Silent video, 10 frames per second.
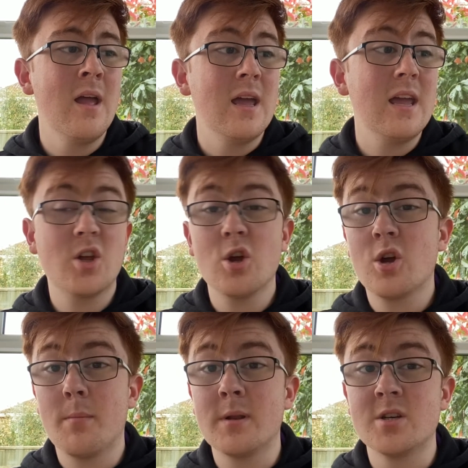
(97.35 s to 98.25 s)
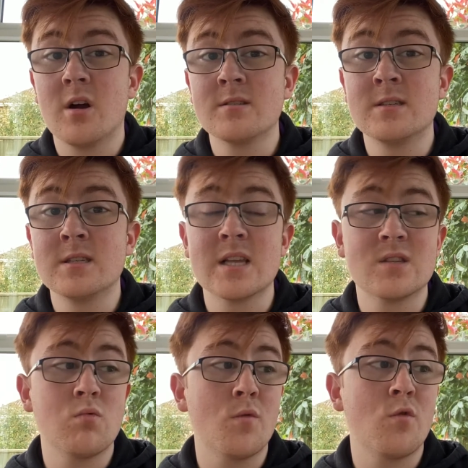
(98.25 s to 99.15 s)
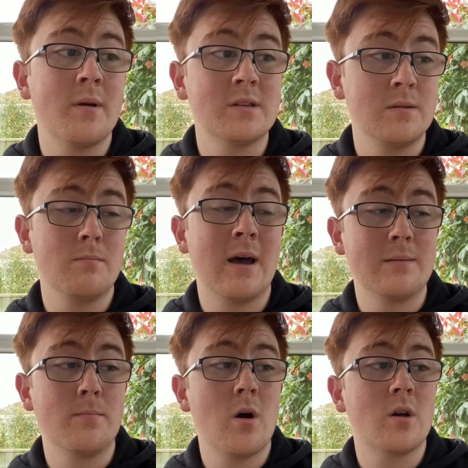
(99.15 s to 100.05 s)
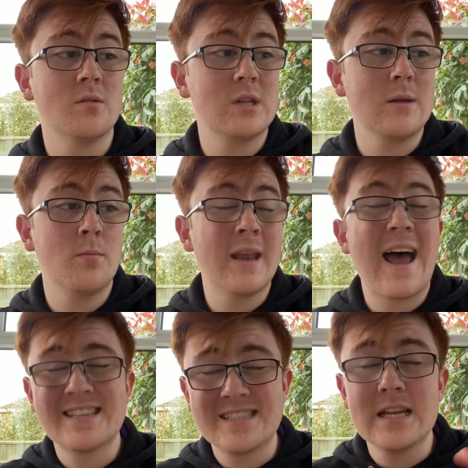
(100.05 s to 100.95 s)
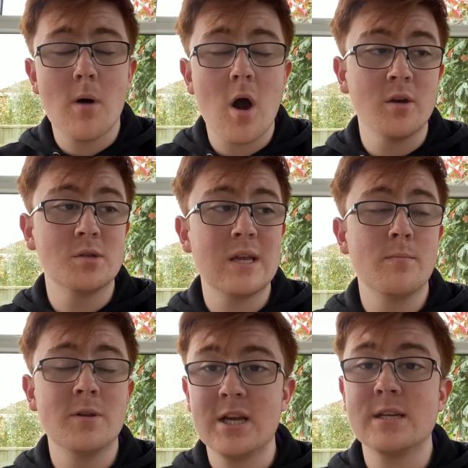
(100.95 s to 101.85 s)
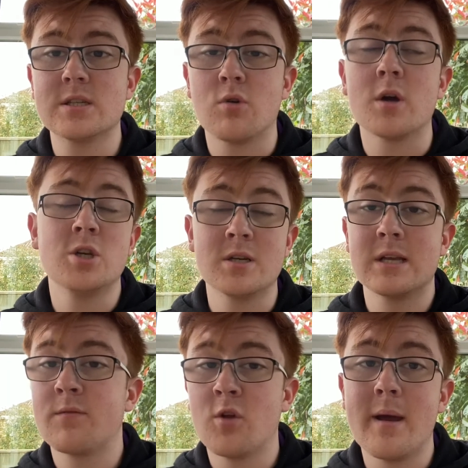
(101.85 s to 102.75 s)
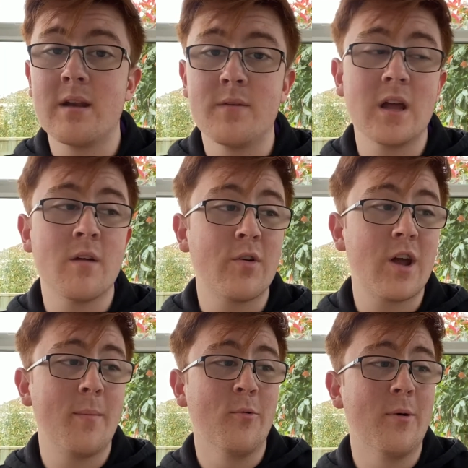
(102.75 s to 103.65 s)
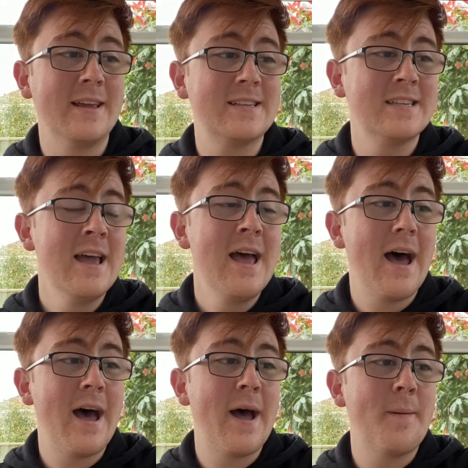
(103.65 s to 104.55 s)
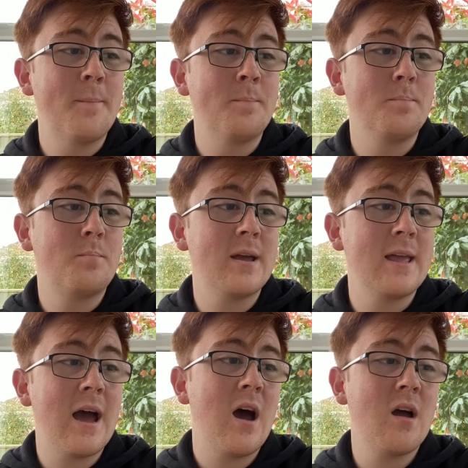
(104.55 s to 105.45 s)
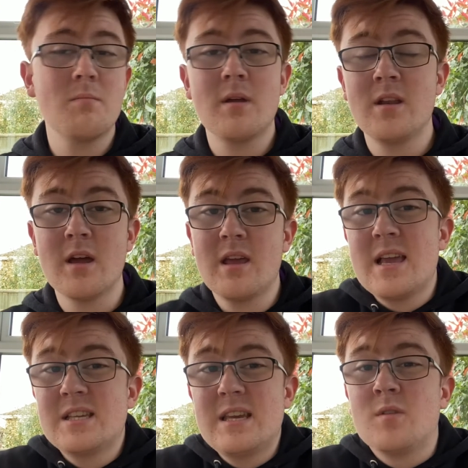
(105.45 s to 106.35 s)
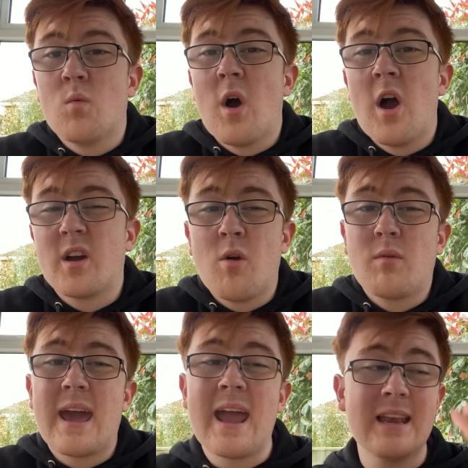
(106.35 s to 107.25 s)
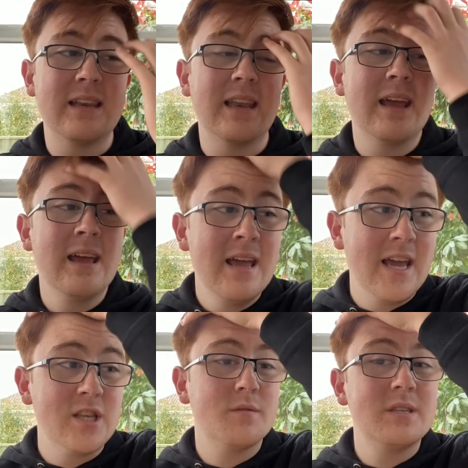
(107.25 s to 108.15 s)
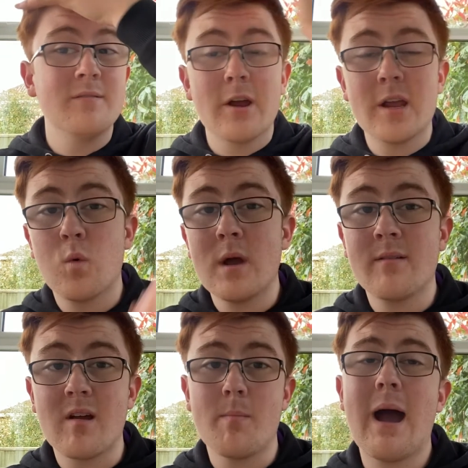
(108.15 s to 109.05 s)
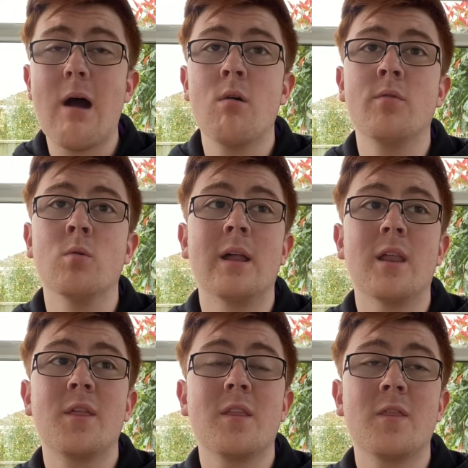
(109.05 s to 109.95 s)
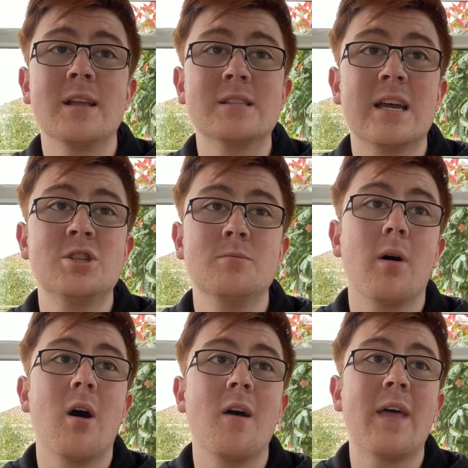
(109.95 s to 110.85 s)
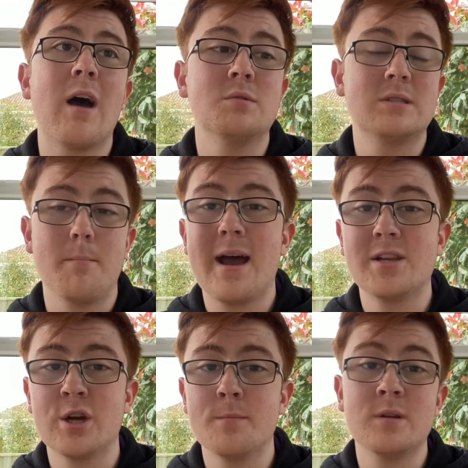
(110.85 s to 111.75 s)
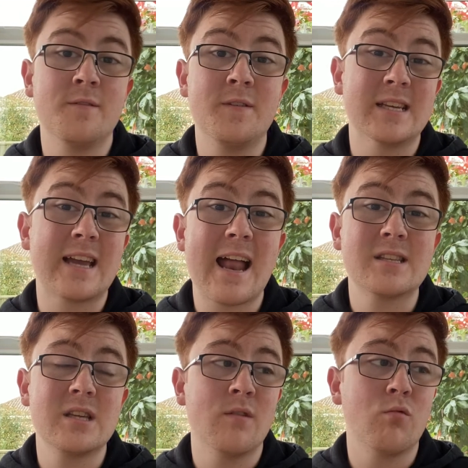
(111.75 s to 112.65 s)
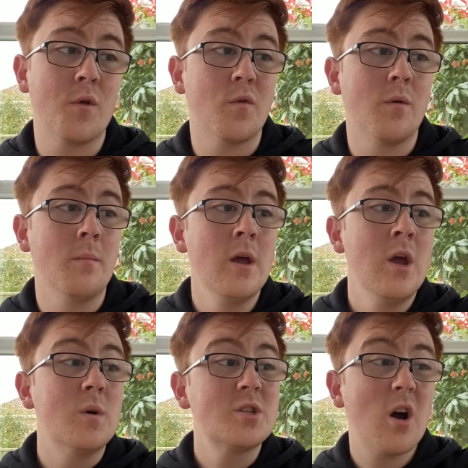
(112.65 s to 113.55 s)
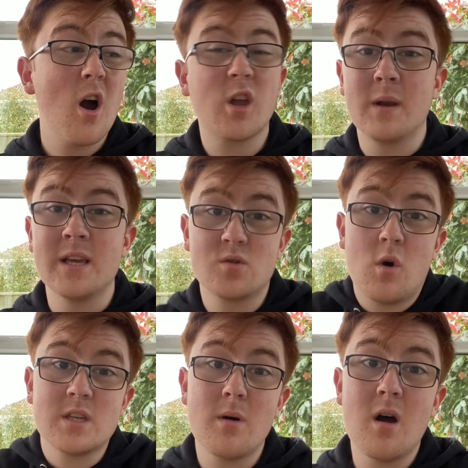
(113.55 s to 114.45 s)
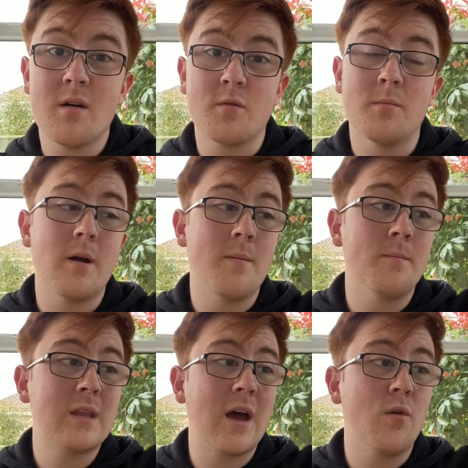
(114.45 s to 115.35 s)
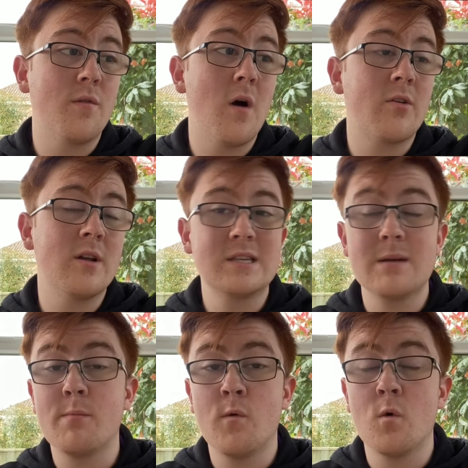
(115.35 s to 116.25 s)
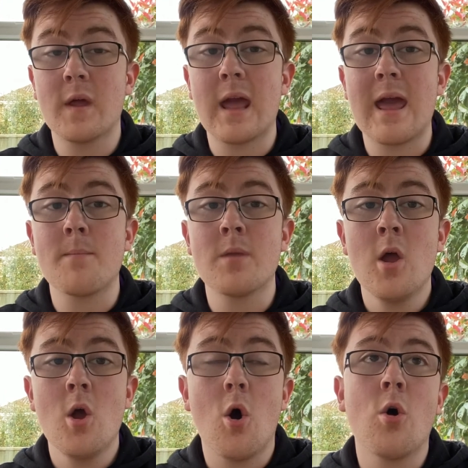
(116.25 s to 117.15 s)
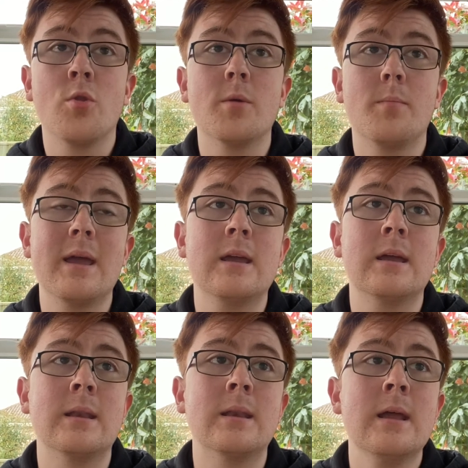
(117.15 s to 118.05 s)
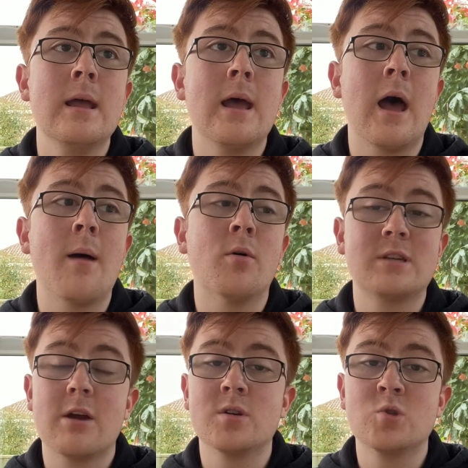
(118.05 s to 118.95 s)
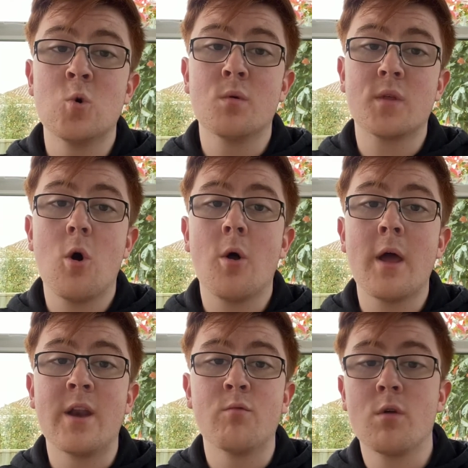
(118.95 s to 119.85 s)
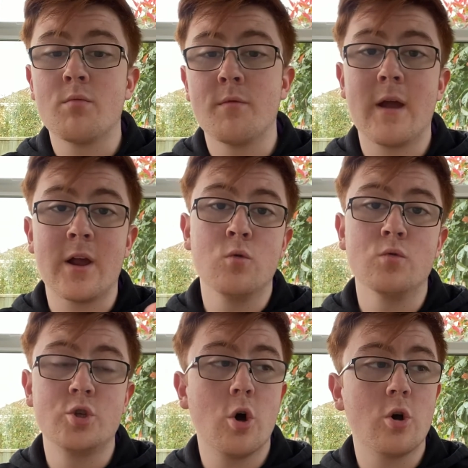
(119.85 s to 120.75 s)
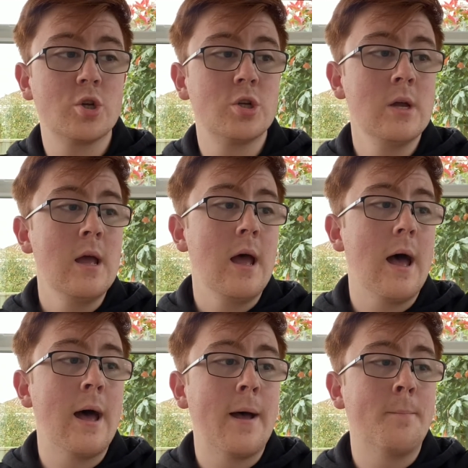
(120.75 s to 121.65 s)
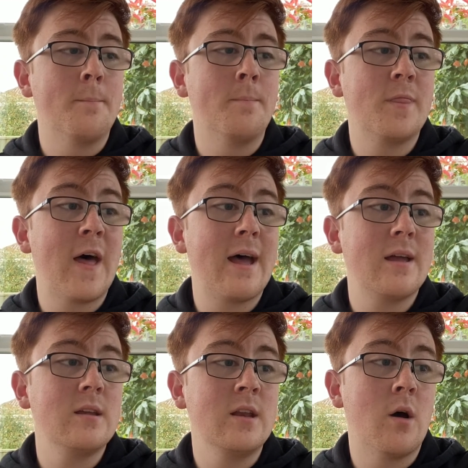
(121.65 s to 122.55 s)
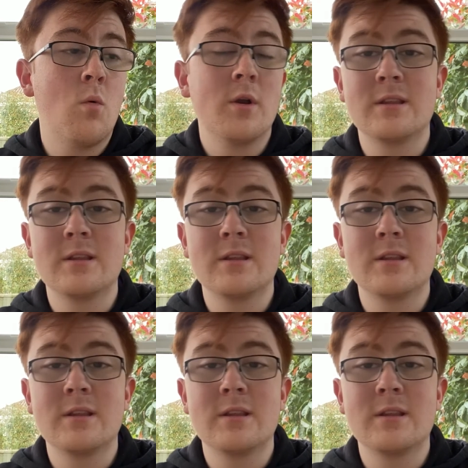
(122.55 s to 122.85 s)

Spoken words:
He had a good couple of chances against Rotherham, as did Marco Stiepermann. Jesus Christ, you can tell I've not made a video for a couple of weeks. But yeah, it seemed to work okay, didn't it? He's obviously very quick, very powerful, and I think the intention behind that was to match up to the physicality of Rotherham, which arguably is quite smart from Daniel Farke. And I said before the game on the Pinkin on Terrace Talk with Connor and a Rotherham fan called Josh, that I wanted